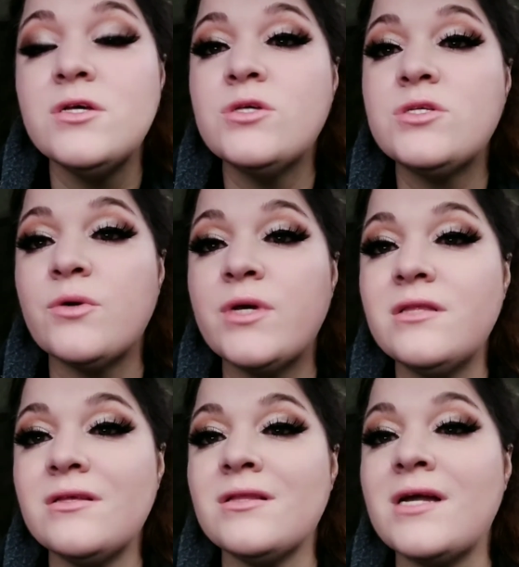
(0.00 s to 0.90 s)
So in
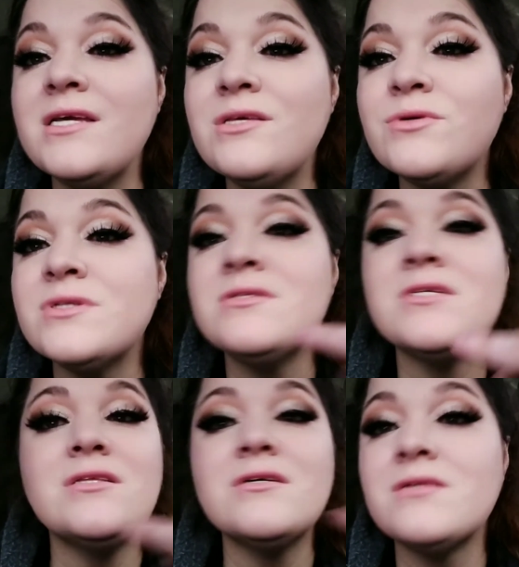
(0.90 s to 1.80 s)
the light, you can
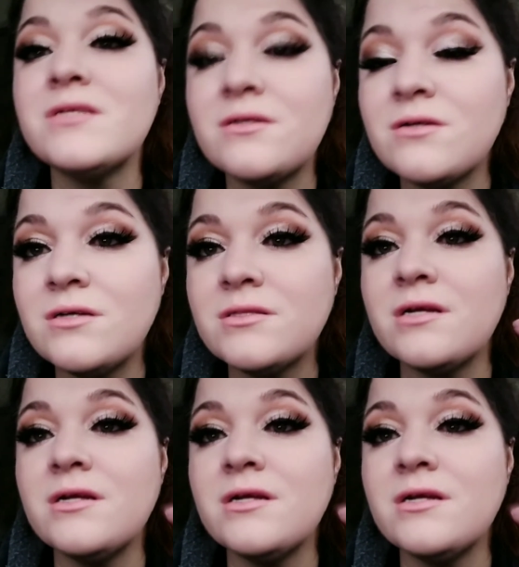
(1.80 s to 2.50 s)
see the glitter on there.